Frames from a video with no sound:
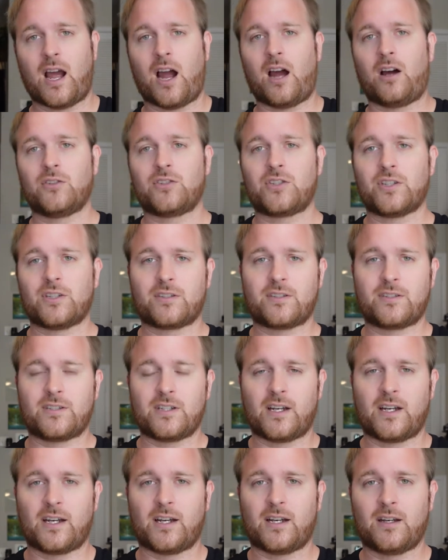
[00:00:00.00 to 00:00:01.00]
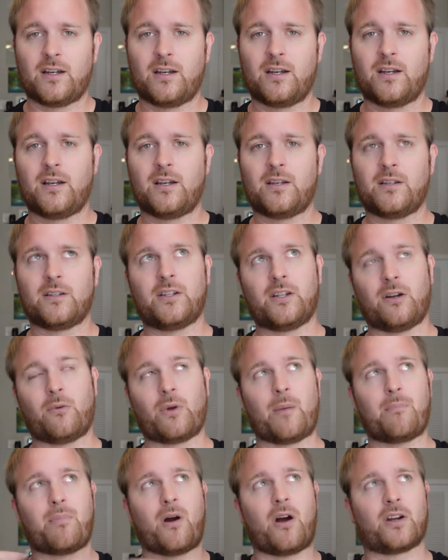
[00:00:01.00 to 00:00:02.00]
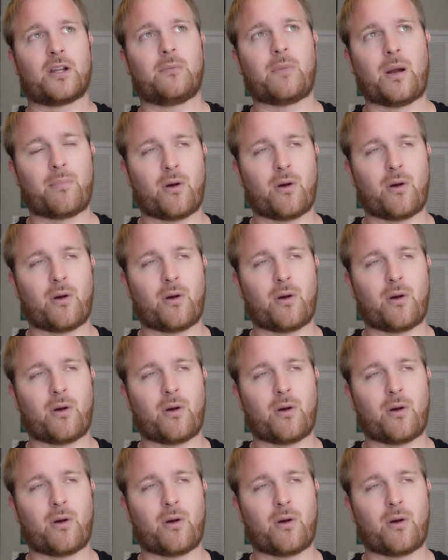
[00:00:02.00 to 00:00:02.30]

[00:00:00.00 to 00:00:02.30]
I'll just, when I park in